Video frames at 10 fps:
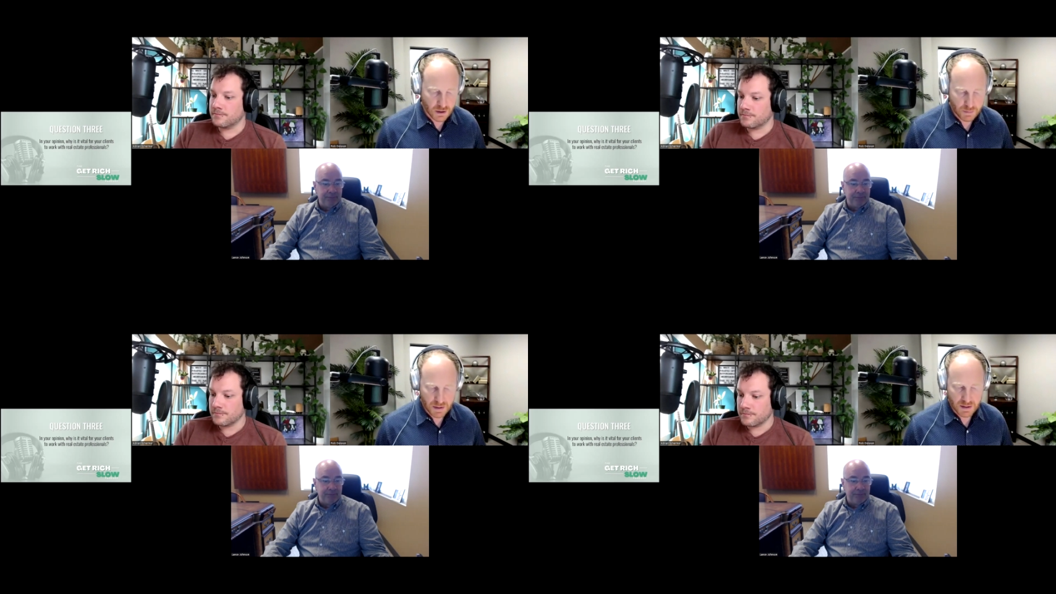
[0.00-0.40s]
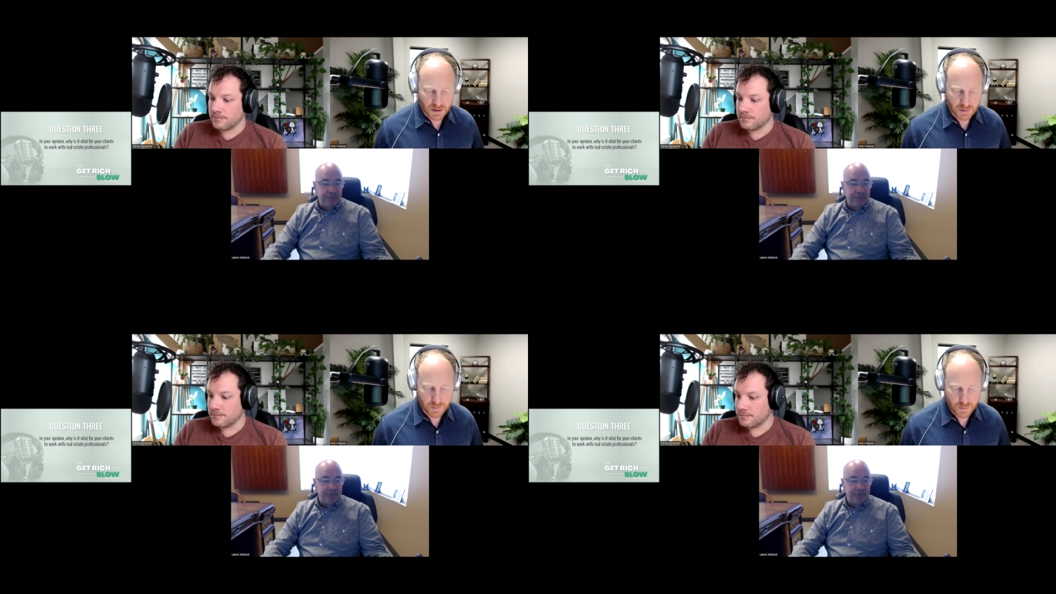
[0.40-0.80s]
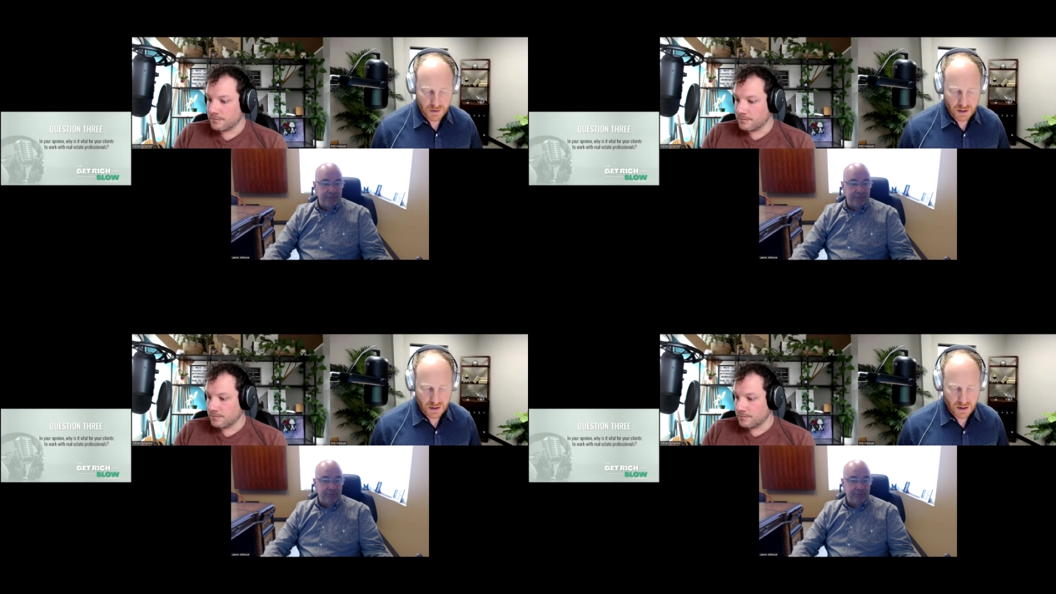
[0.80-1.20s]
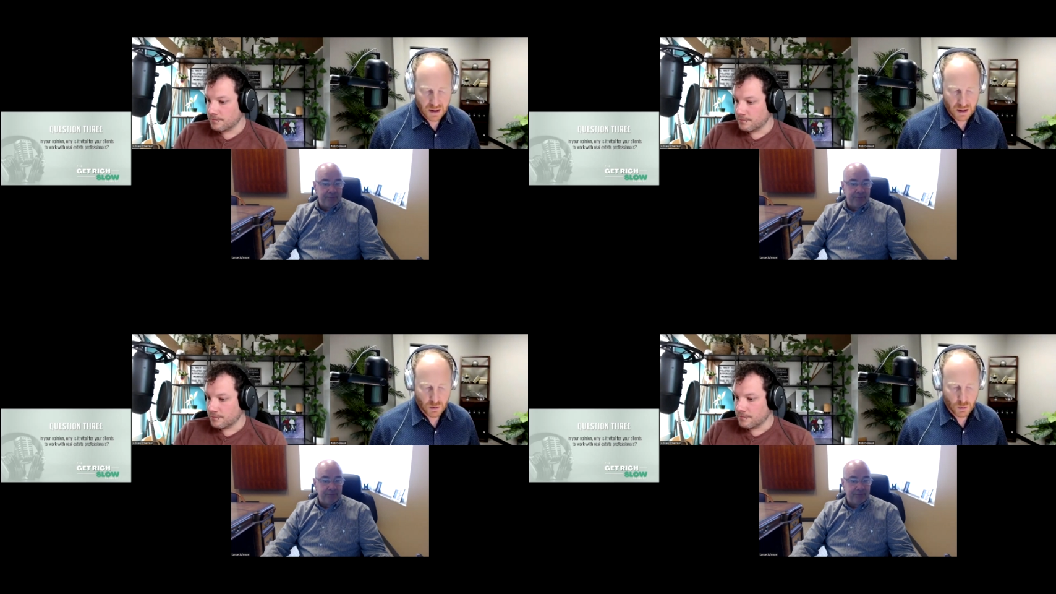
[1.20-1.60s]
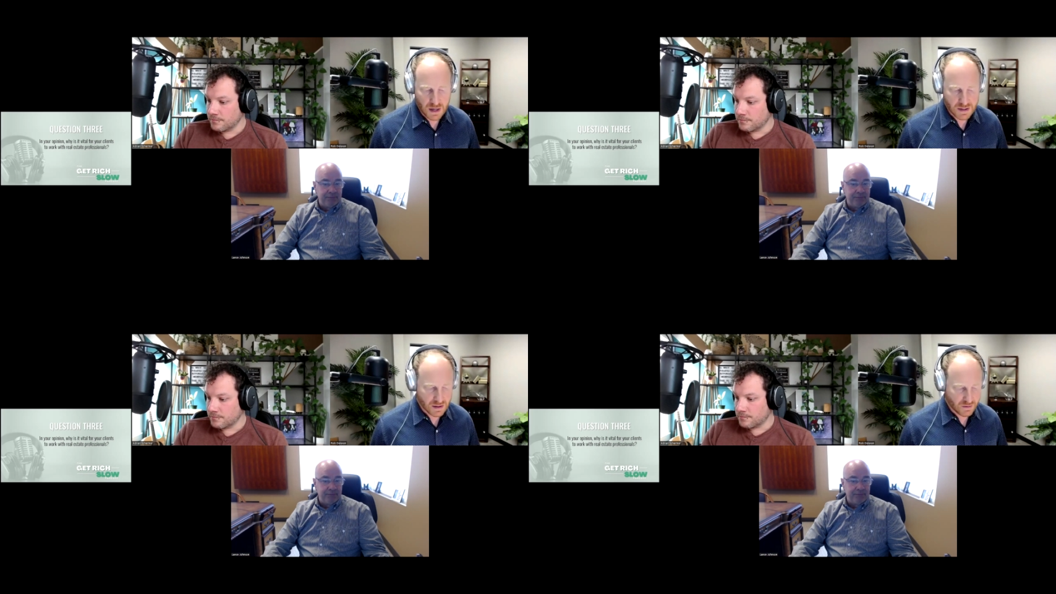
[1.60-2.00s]
Speaker 1: opinion, uh, why
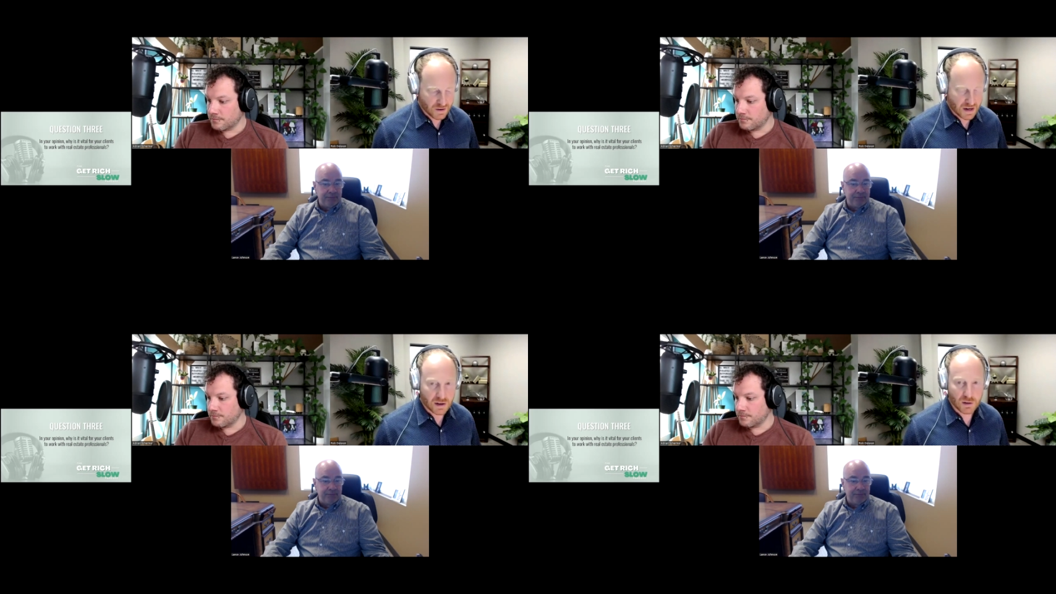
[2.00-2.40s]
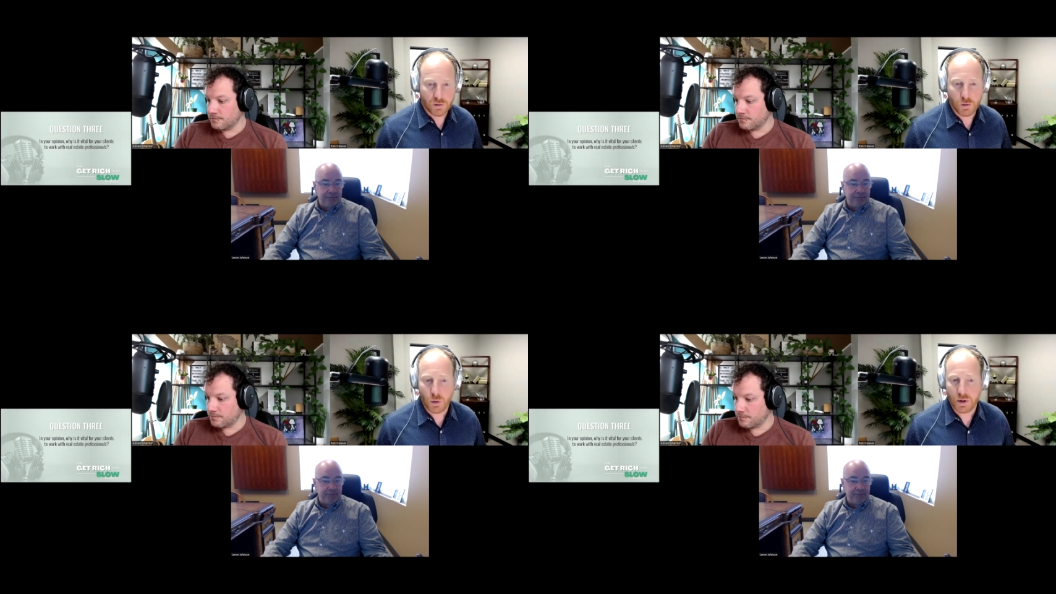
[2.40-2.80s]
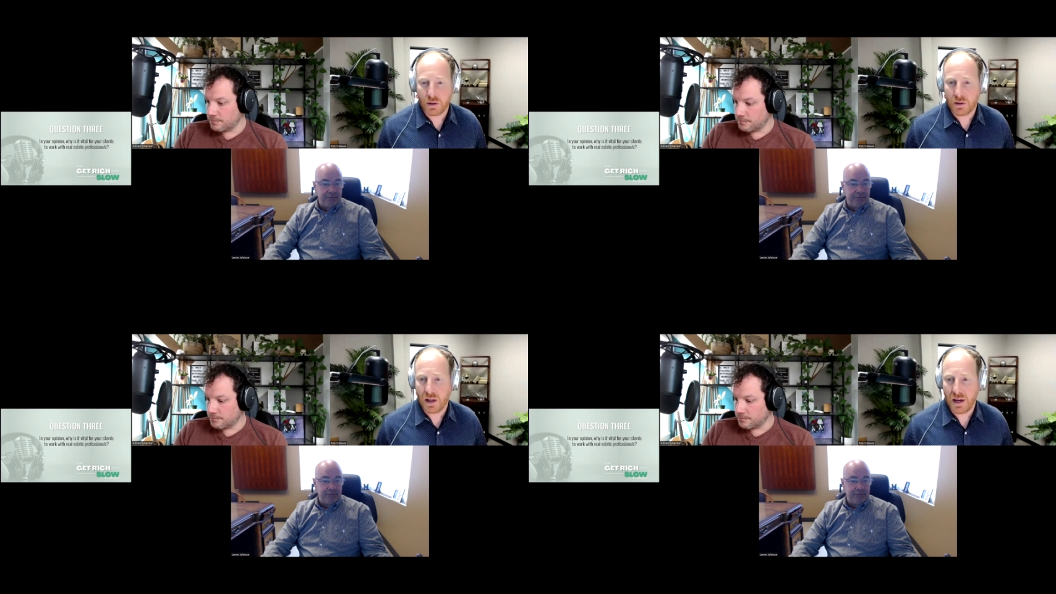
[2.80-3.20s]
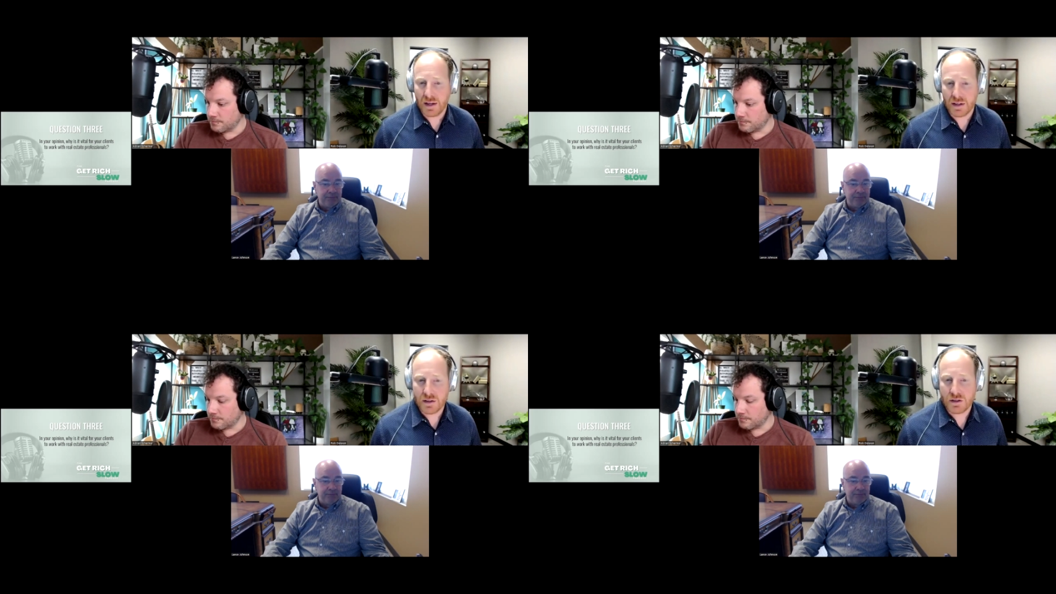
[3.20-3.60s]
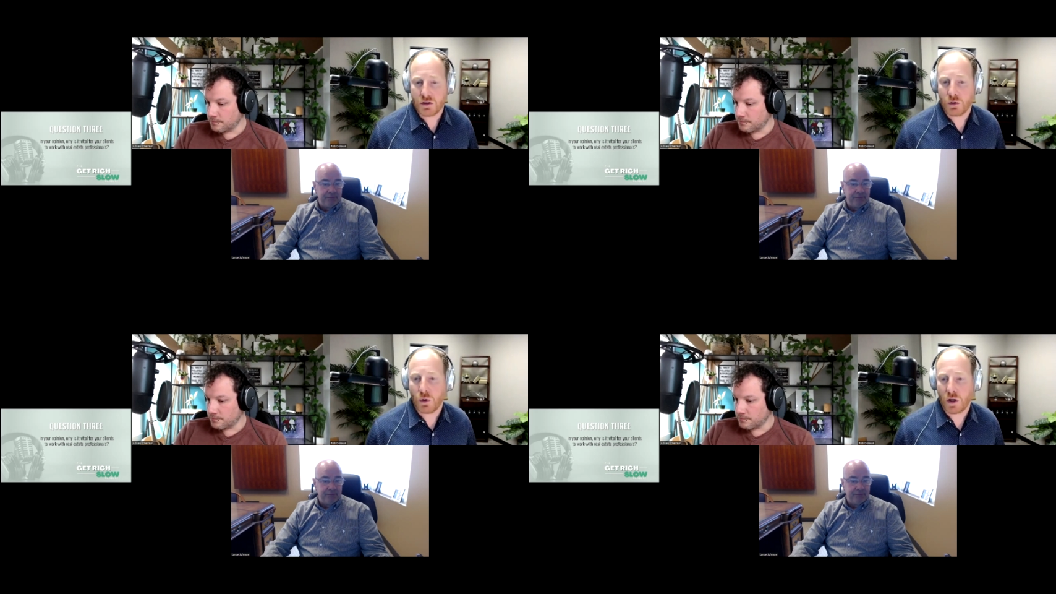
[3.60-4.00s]
is it vital for your clients
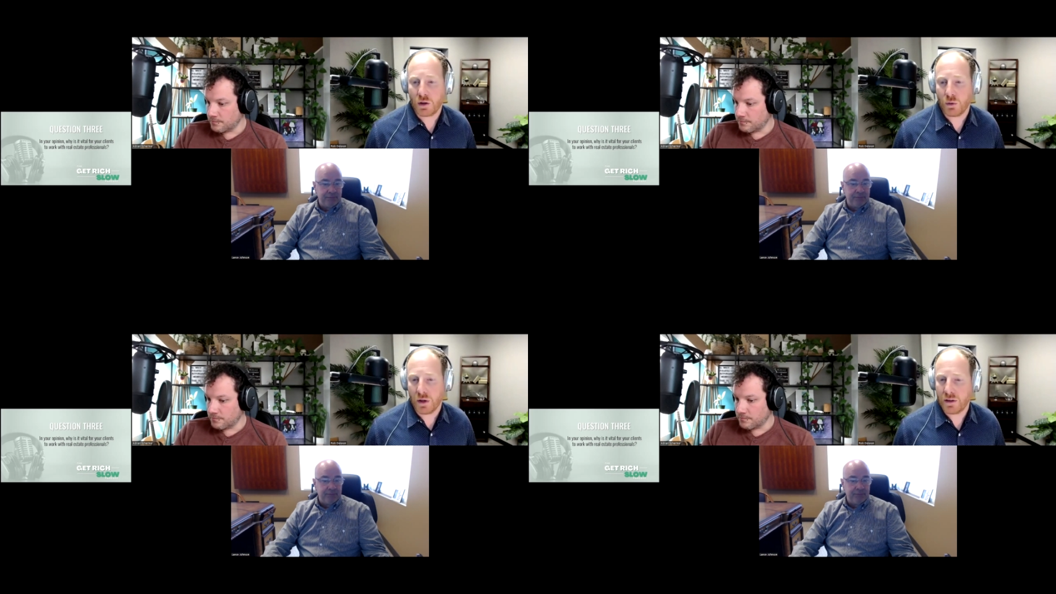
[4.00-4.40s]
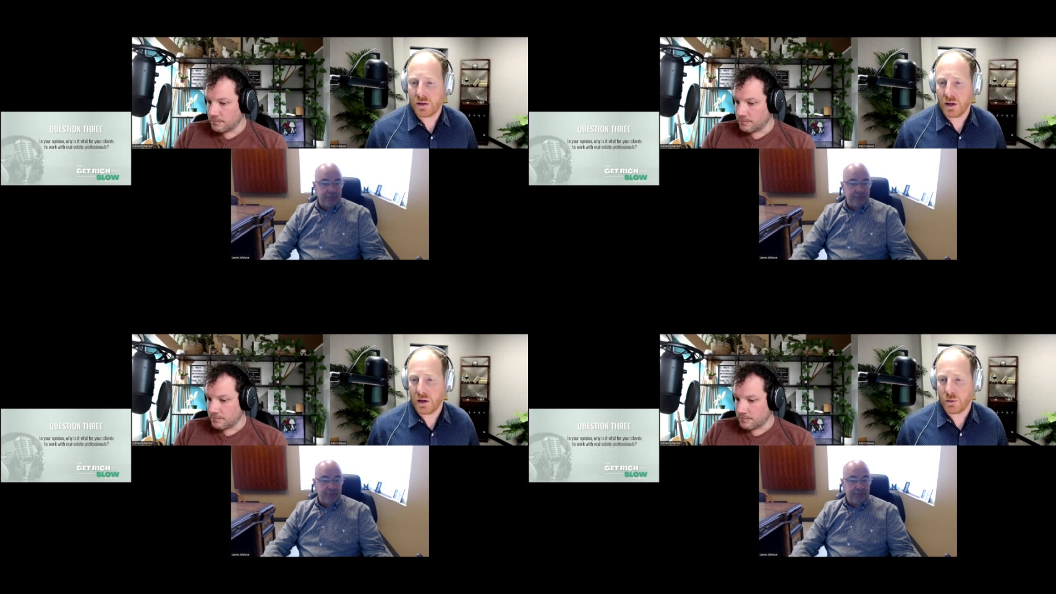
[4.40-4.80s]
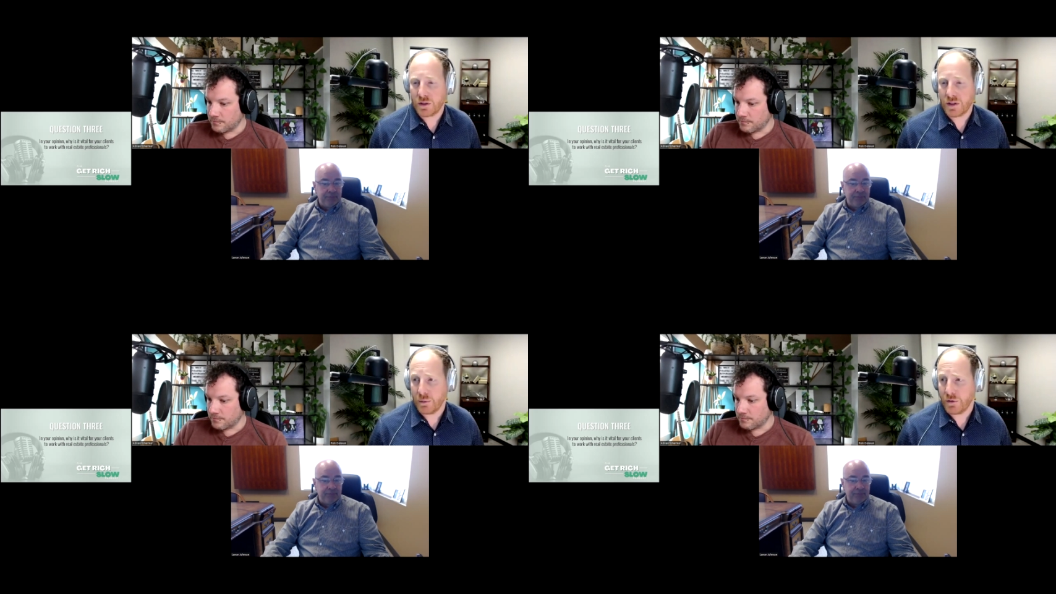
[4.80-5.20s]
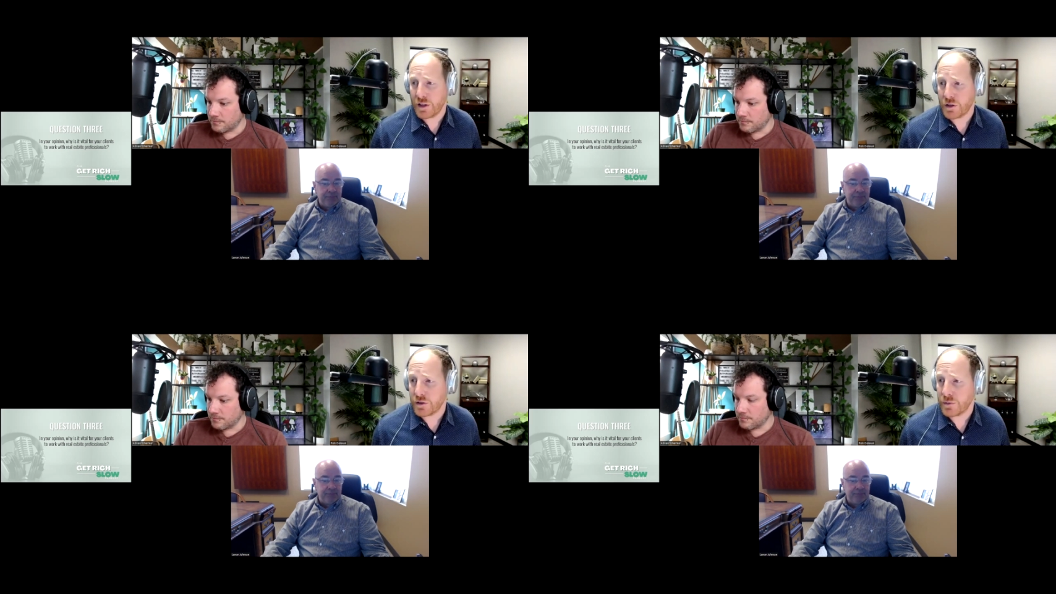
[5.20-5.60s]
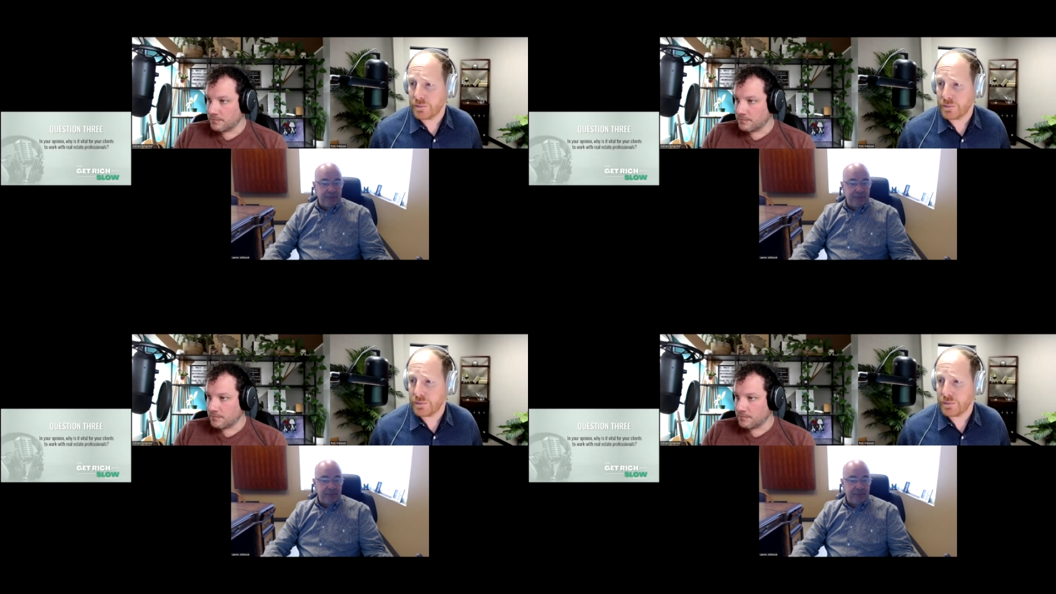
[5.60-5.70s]
to work with uh, real estate professionals?